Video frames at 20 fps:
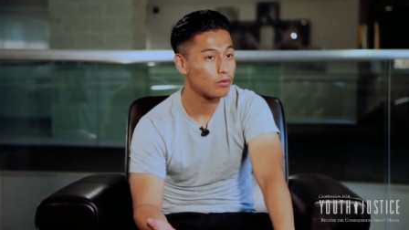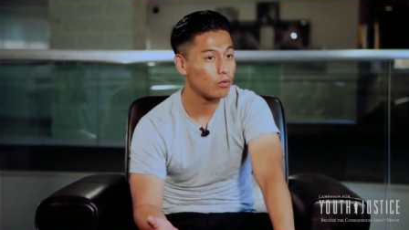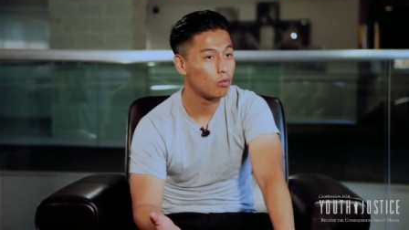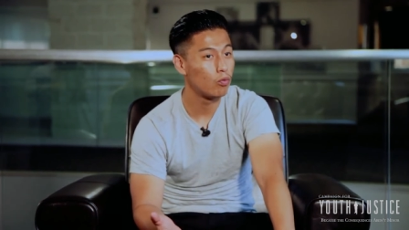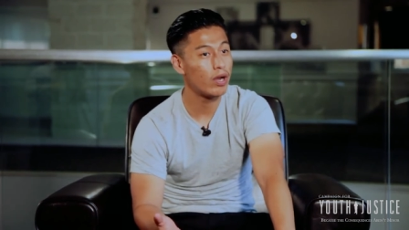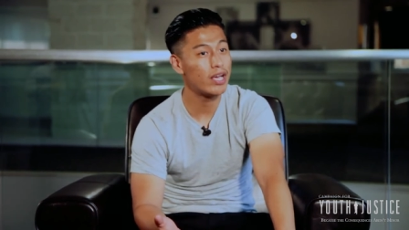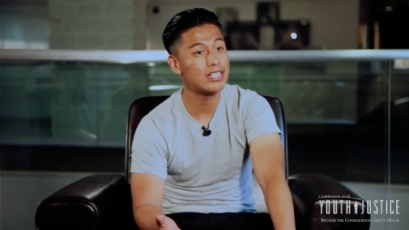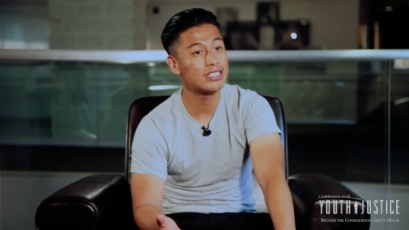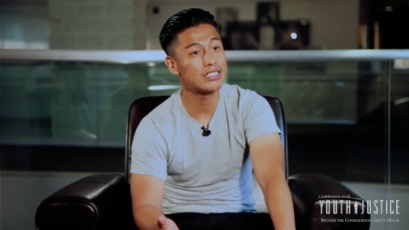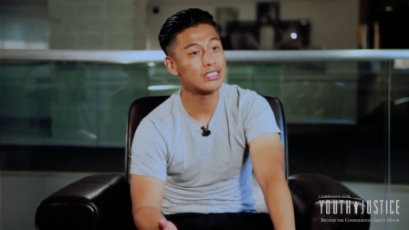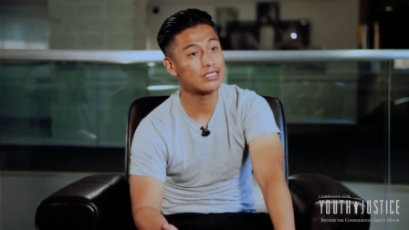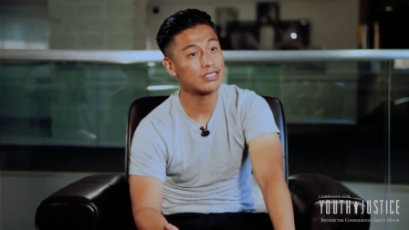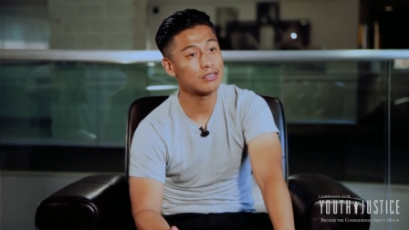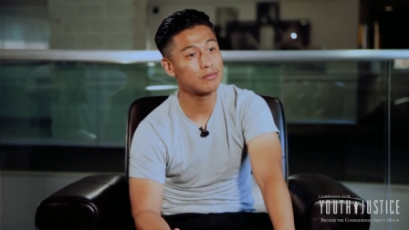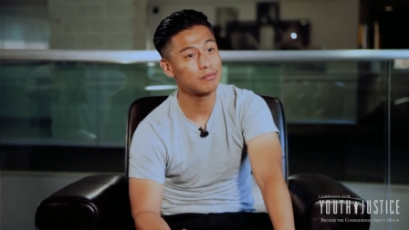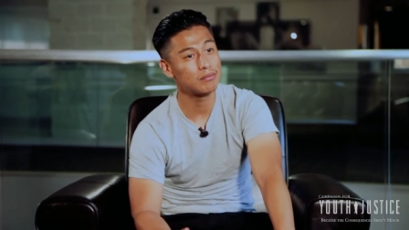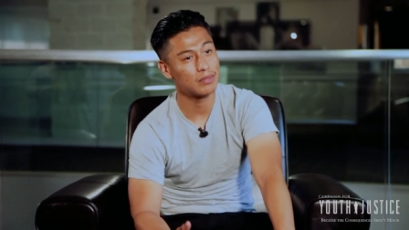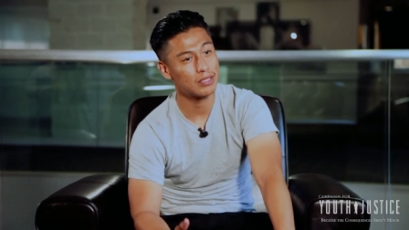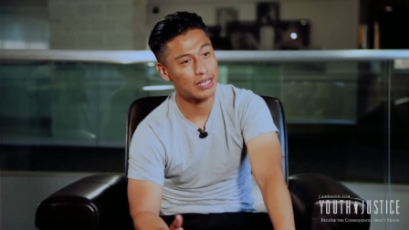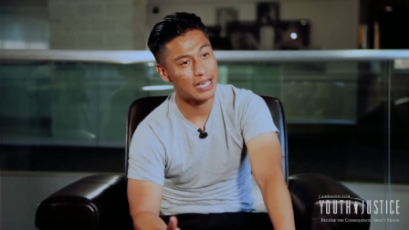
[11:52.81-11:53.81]

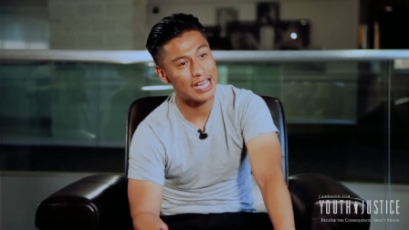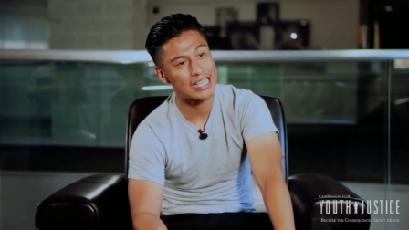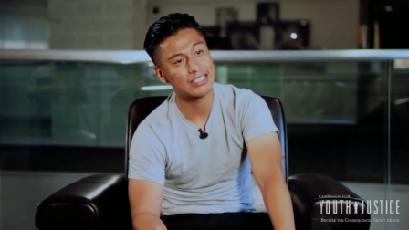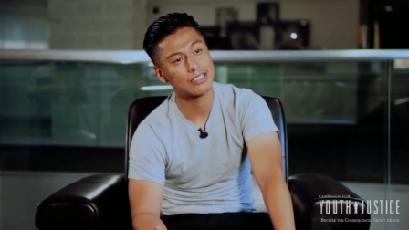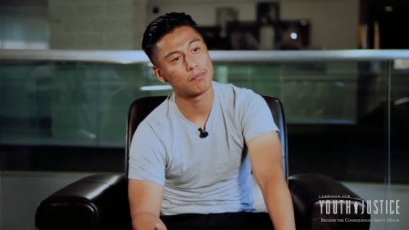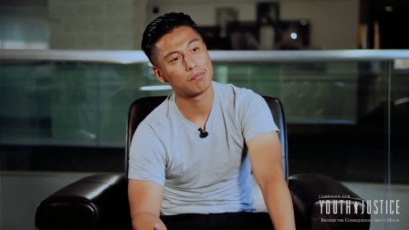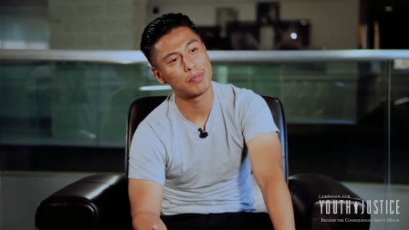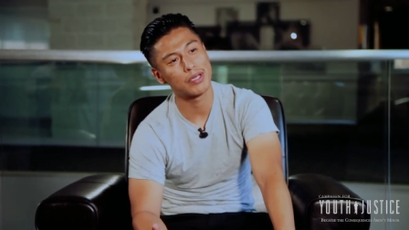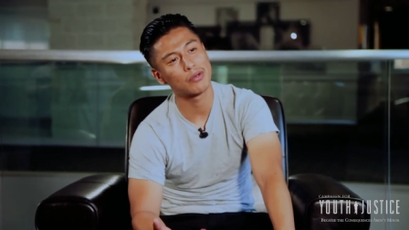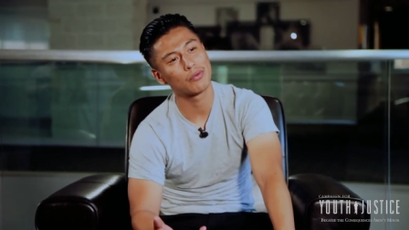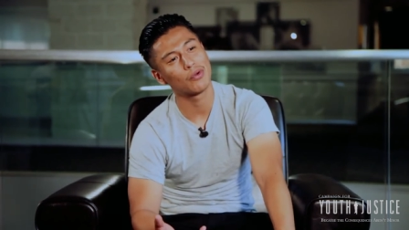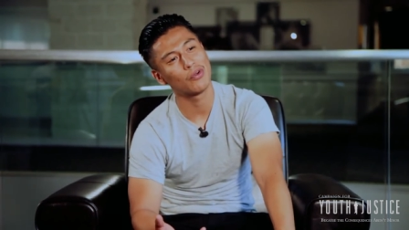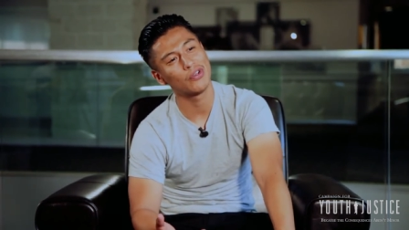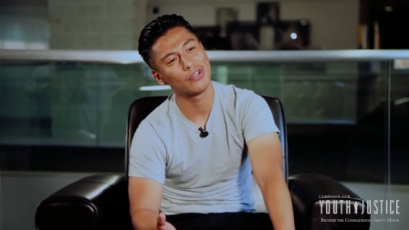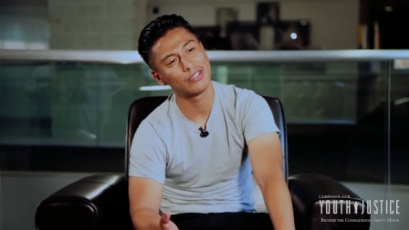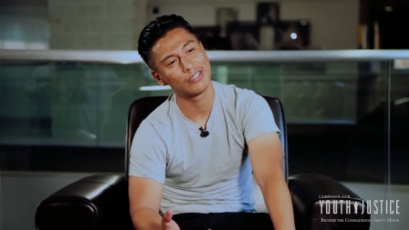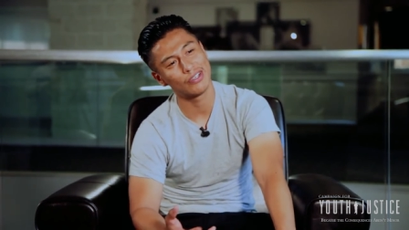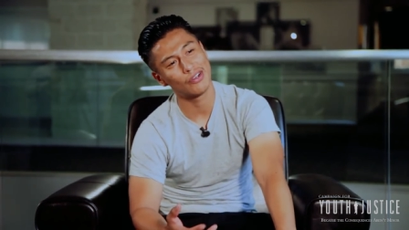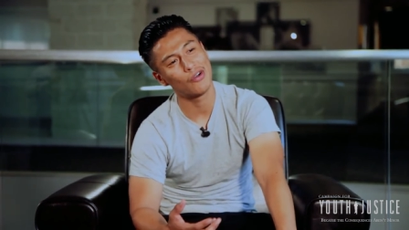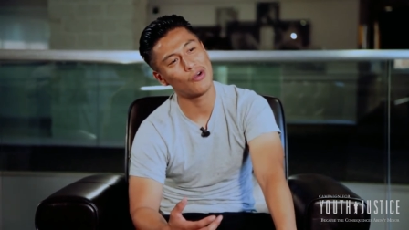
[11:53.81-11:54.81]
racism has a big role
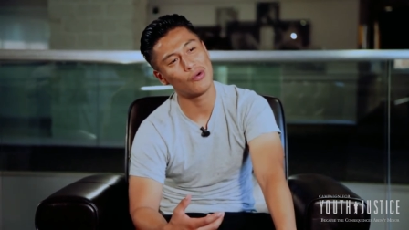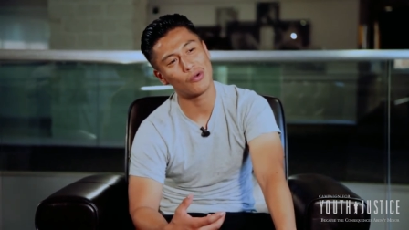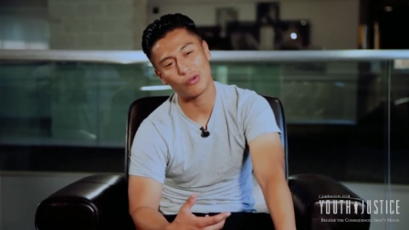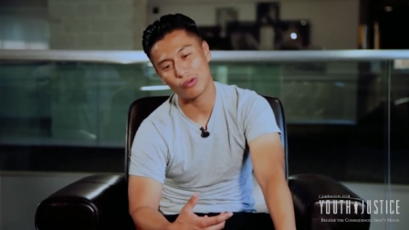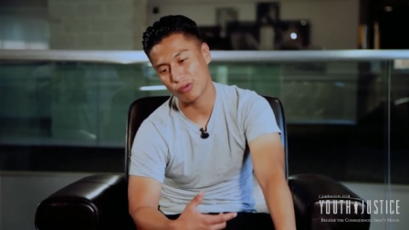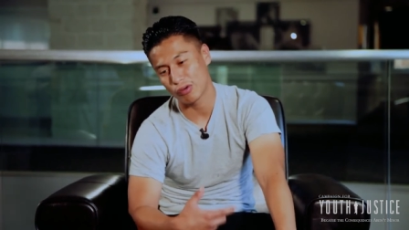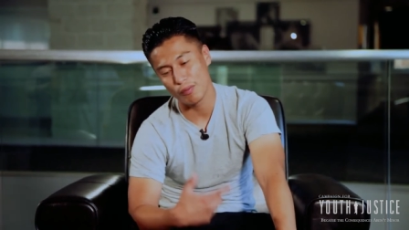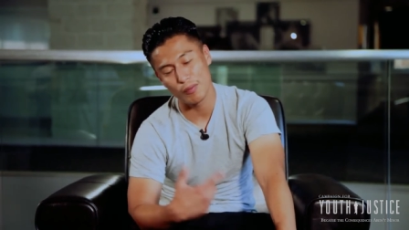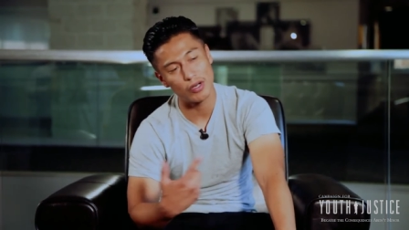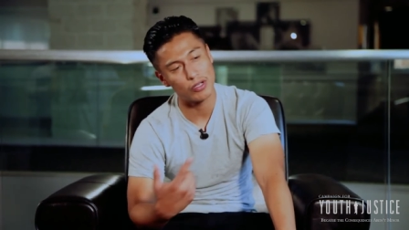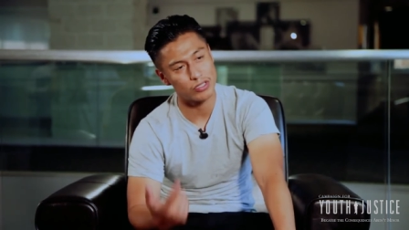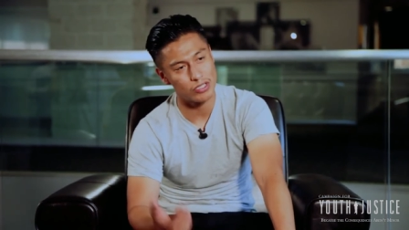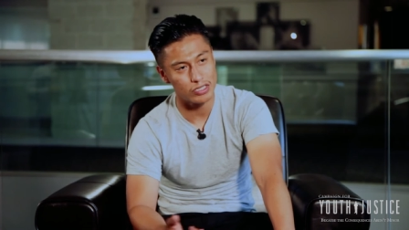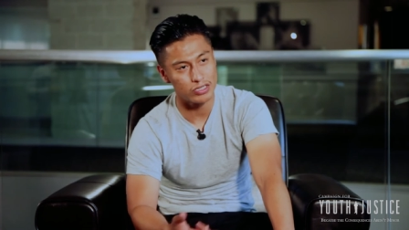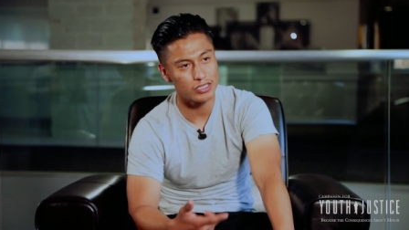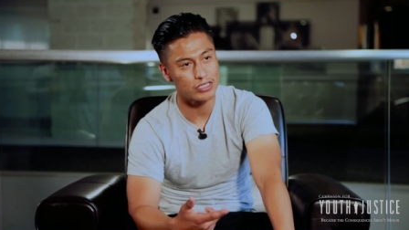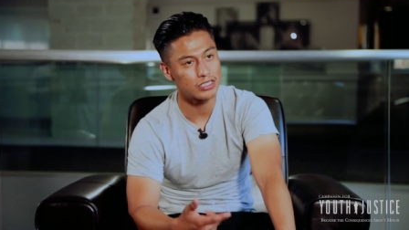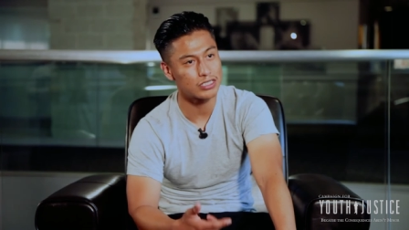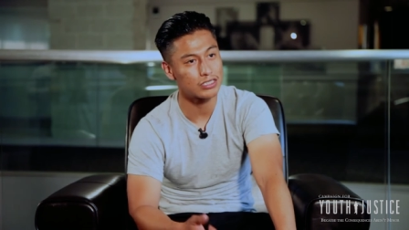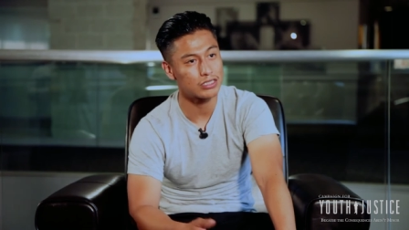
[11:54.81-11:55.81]
in the whole criminal
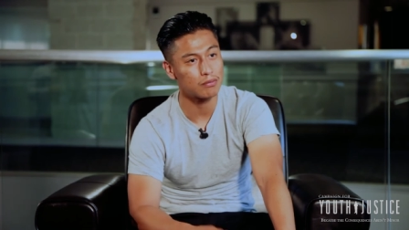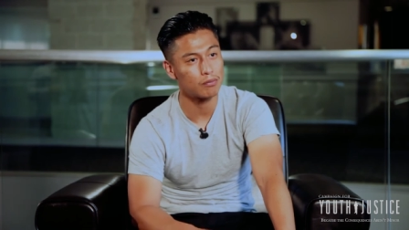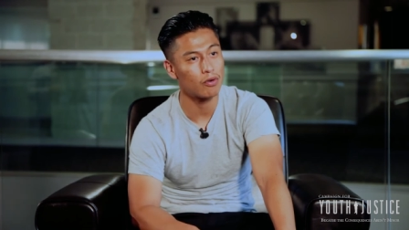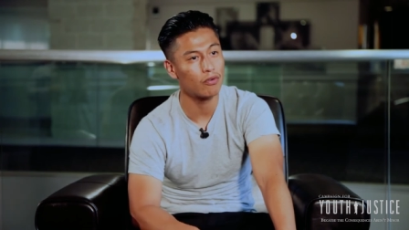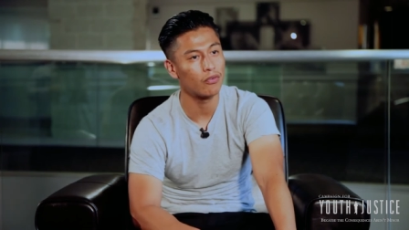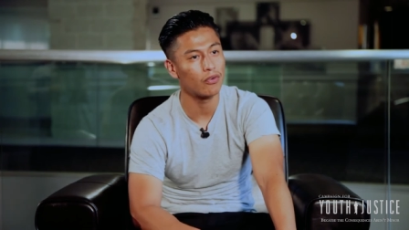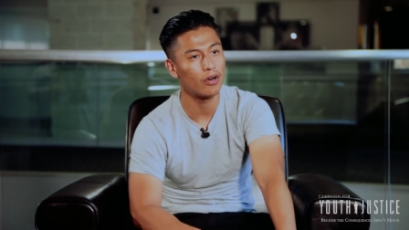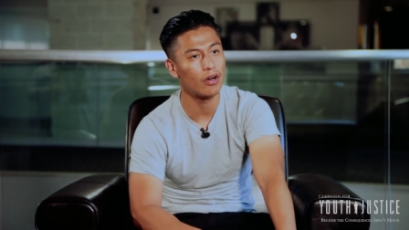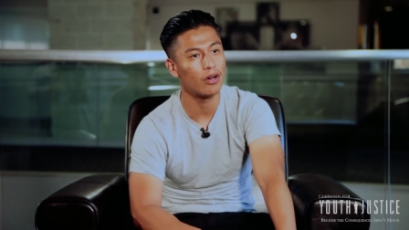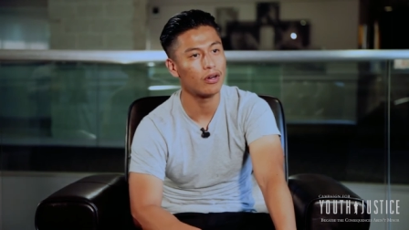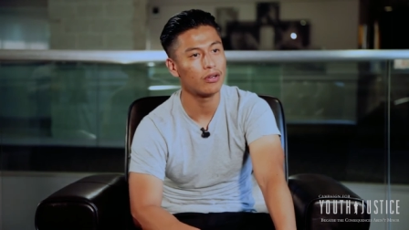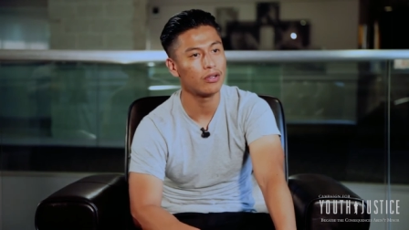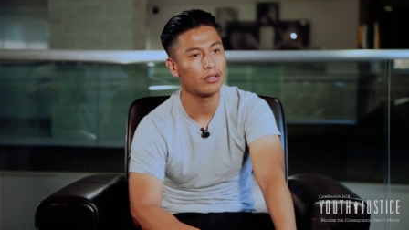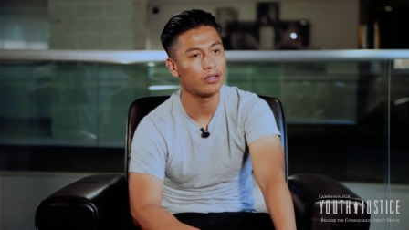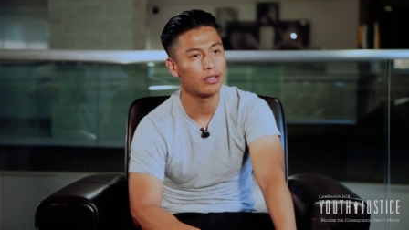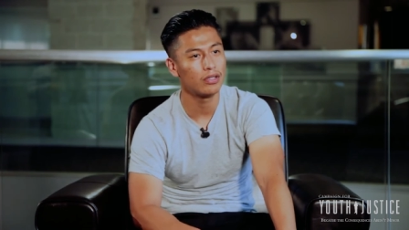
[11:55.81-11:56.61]
justice system overall.